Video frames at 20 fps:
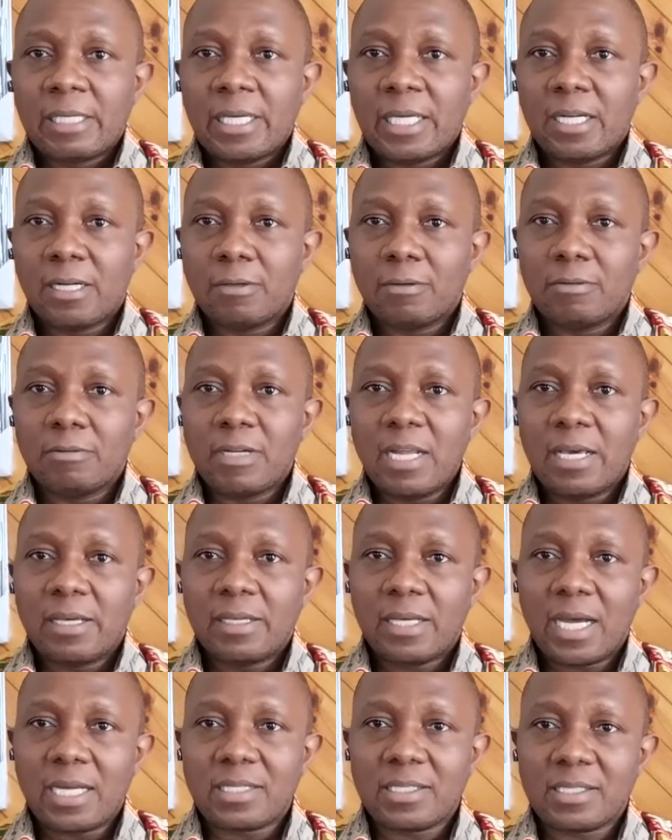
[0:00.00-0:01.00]
held
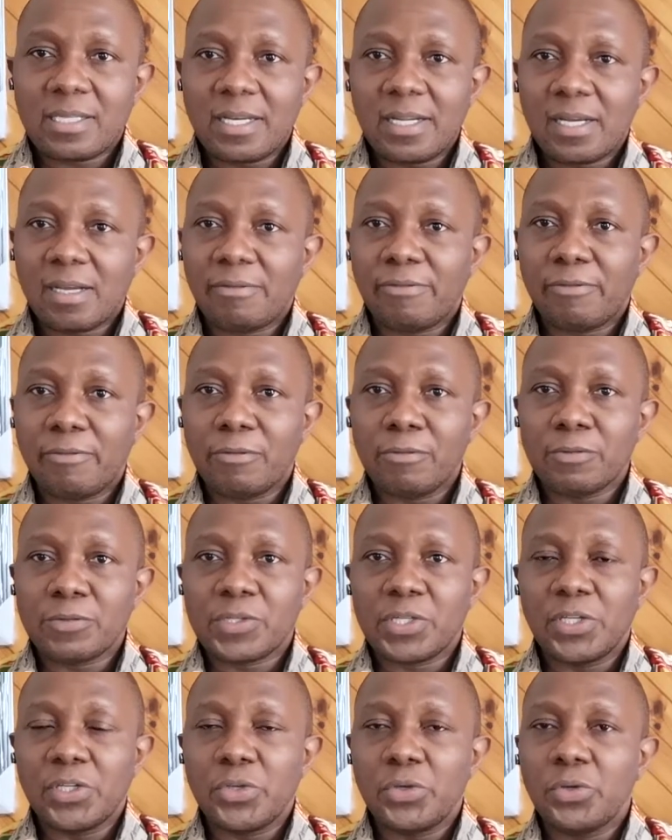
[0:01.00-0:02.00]
at Seneca
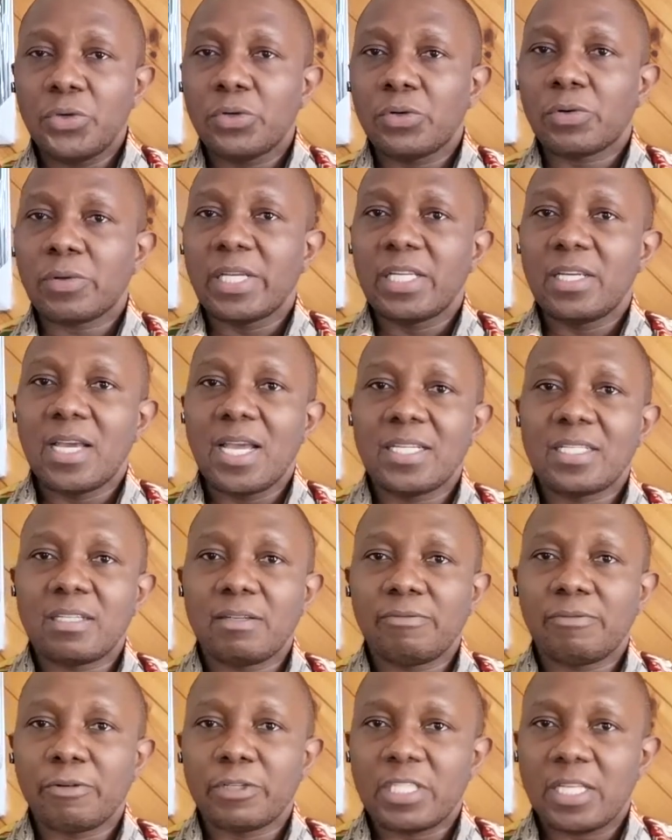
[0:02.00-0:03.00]
Falls in New York in
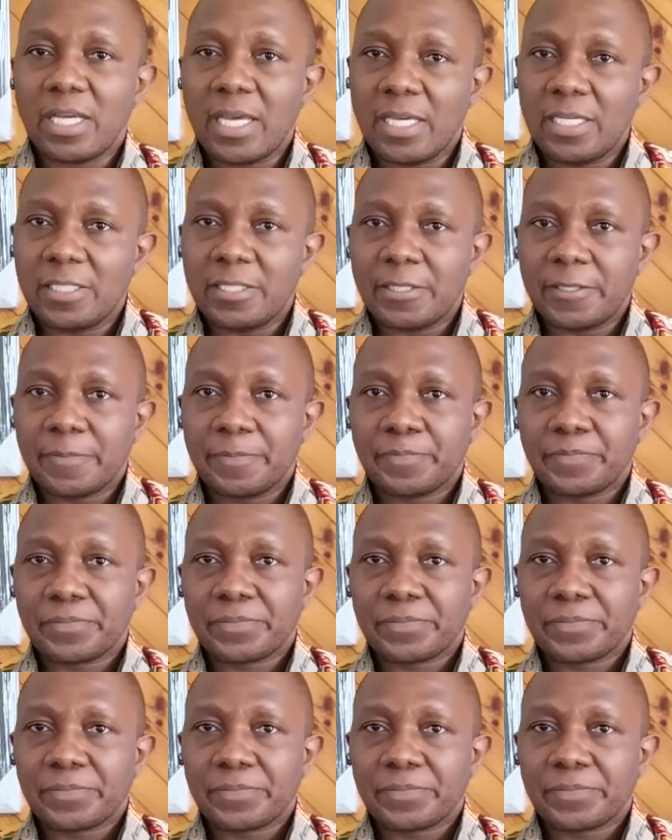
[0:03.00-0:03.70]
1848.